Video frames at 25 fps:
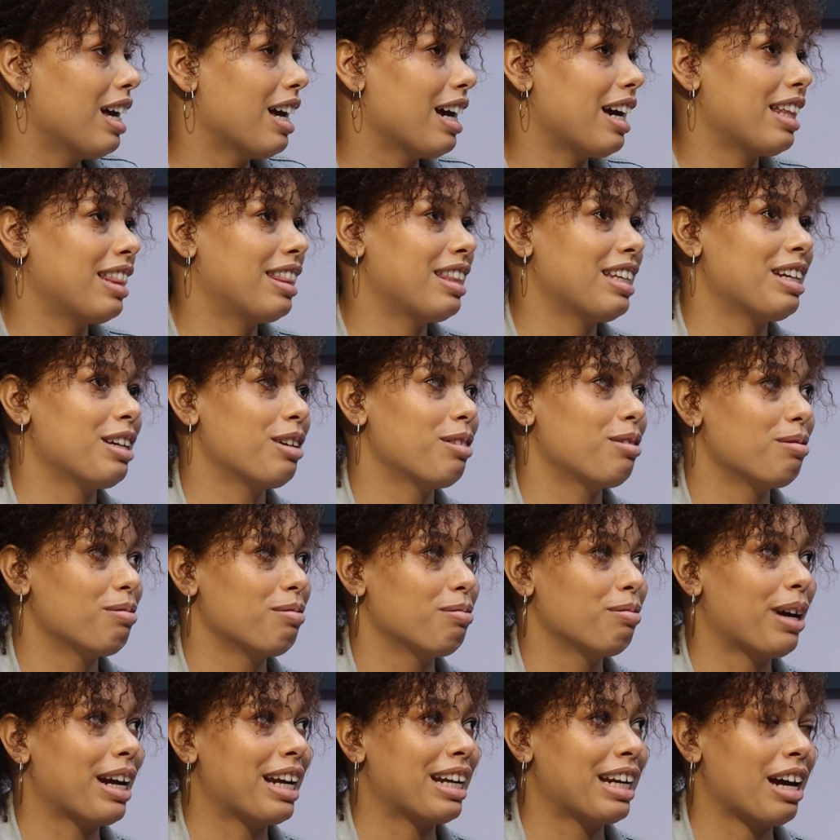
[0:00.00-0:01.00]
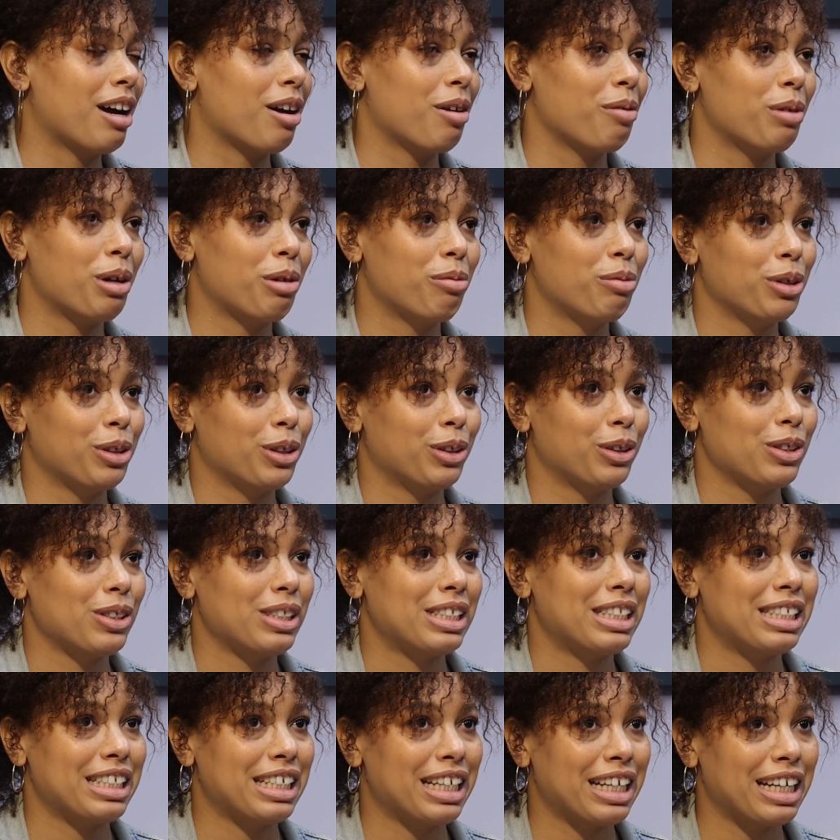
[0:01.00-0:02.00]
I think right now what we're
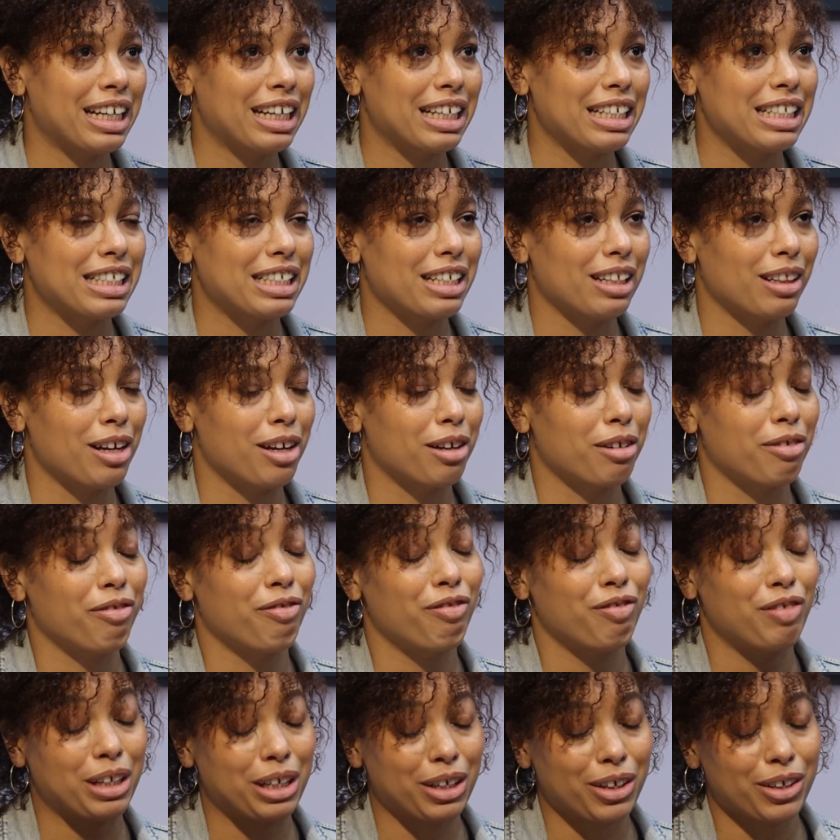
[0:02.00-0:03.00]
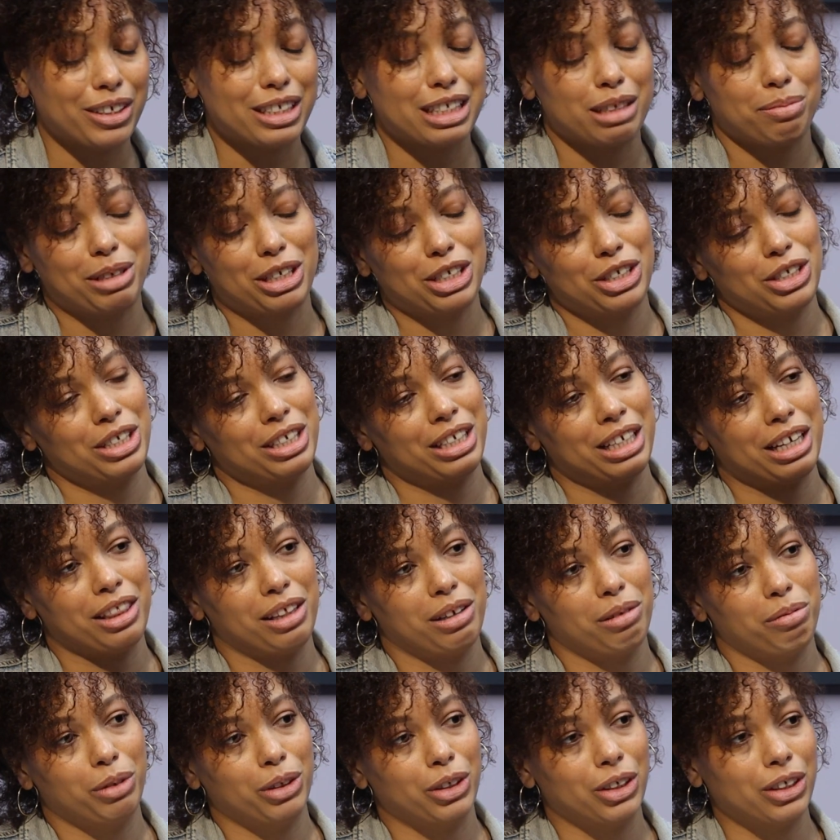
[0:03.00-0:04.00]
seeing is a lot of fear, especially now
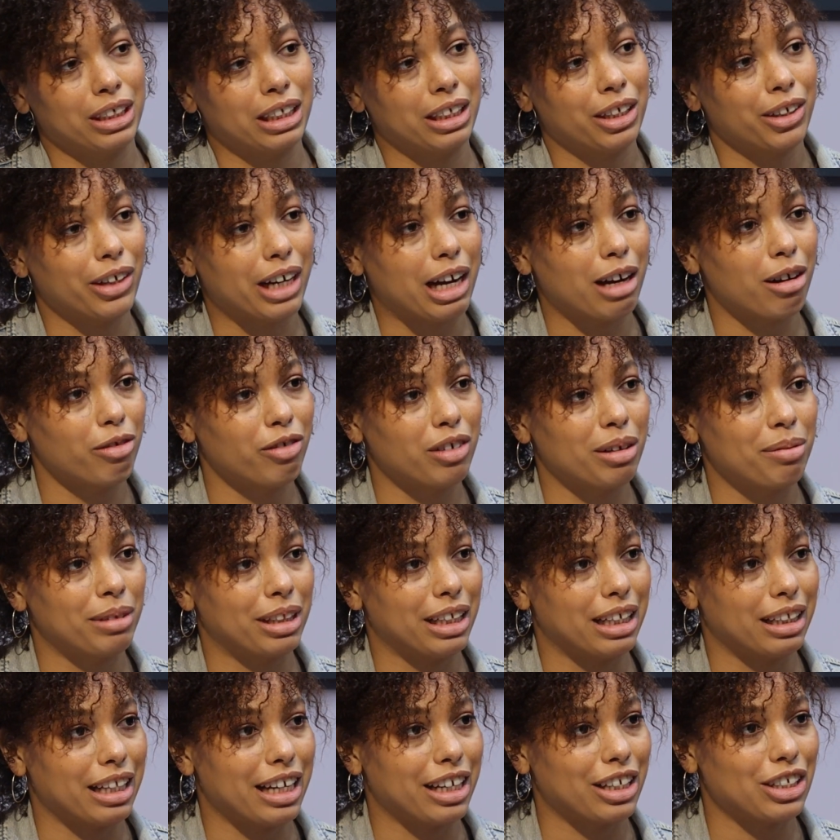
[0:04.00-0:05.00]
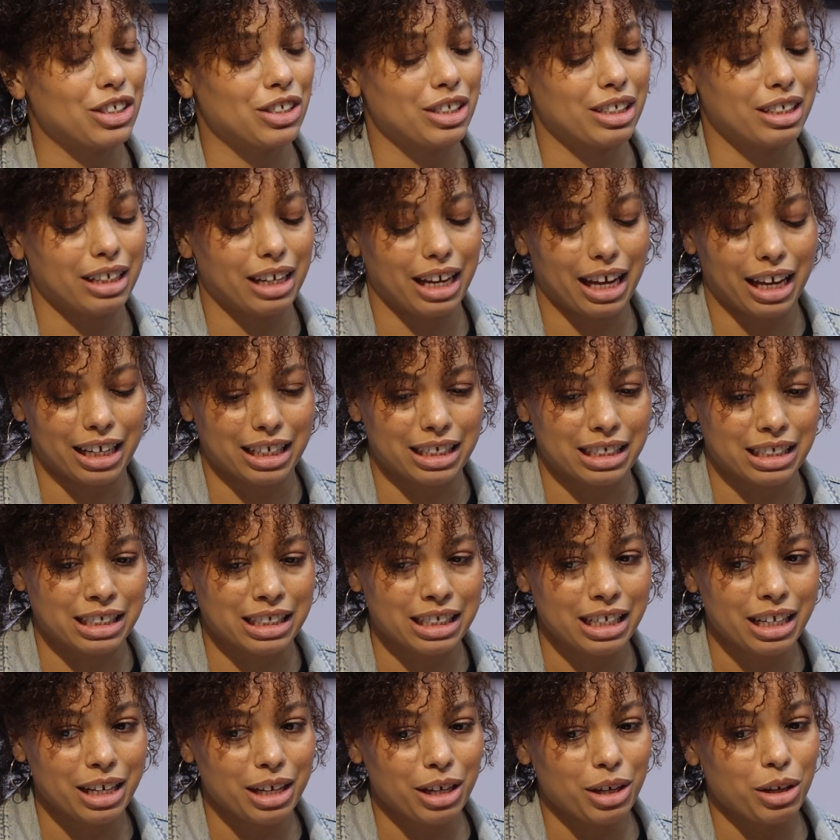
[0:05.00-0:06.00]
that we're a year out from the election,
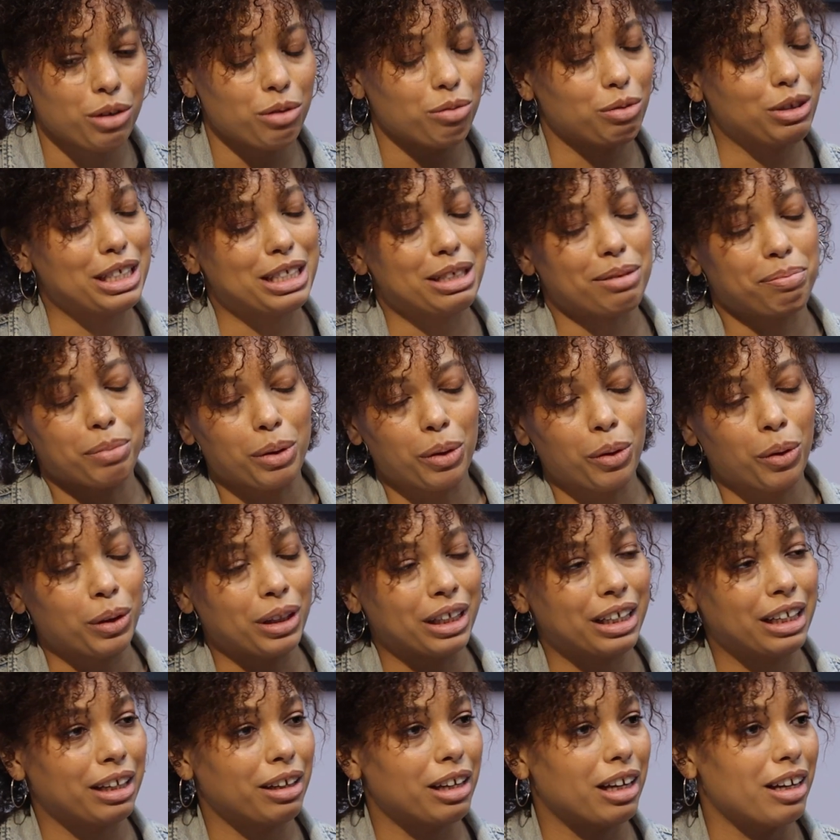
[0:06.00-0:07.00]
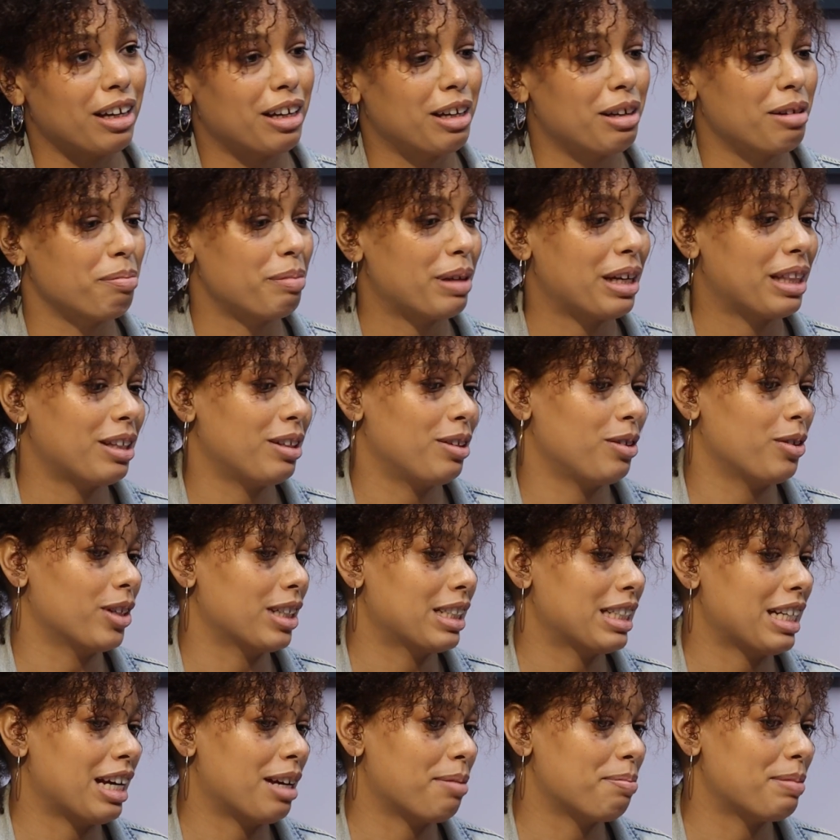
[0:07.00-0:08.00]
and recent polling by the New
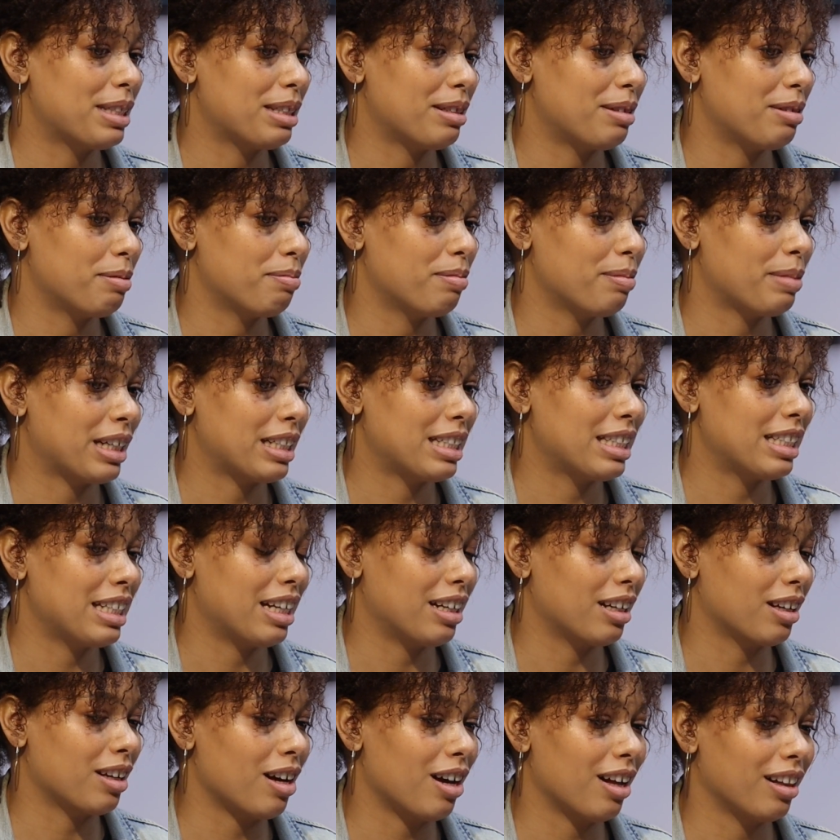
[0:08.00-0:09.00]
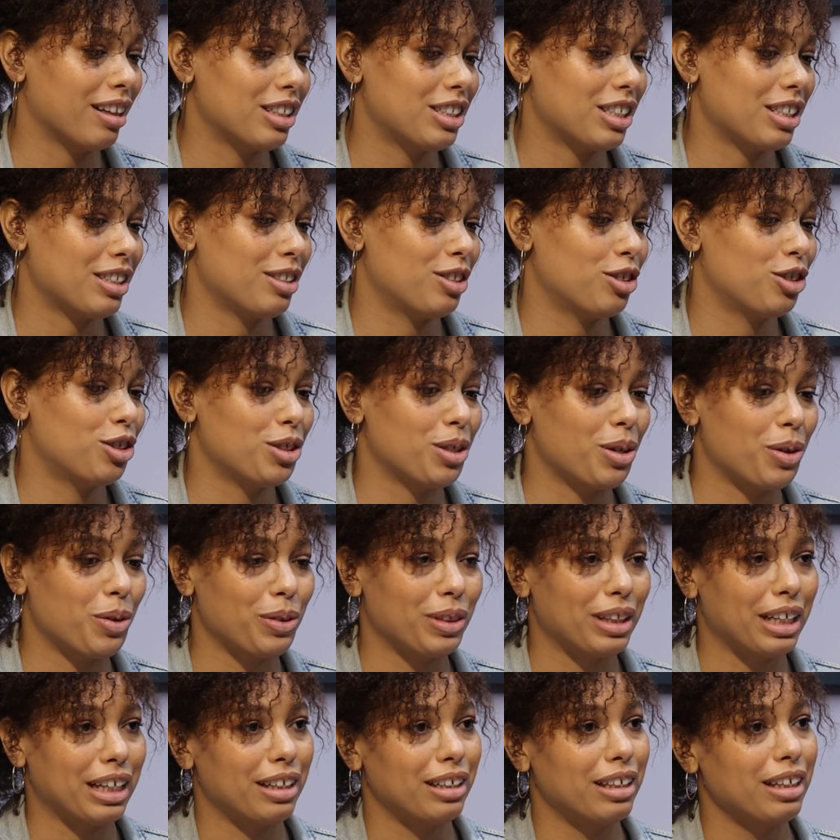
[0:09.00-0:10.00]
York Times and by Siena College has
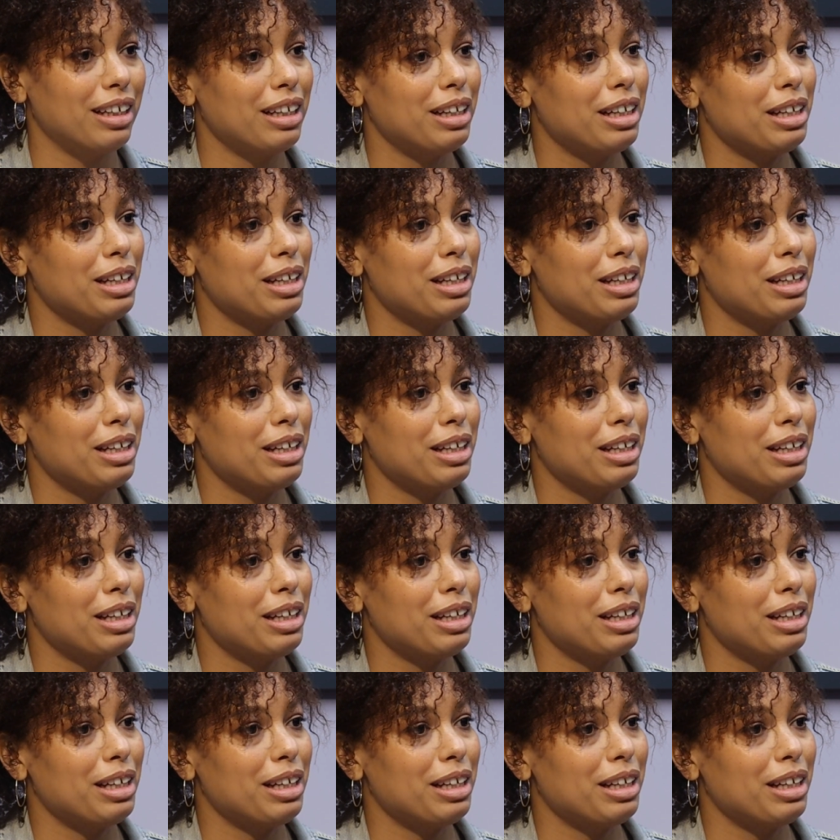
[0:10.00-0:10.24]
shown that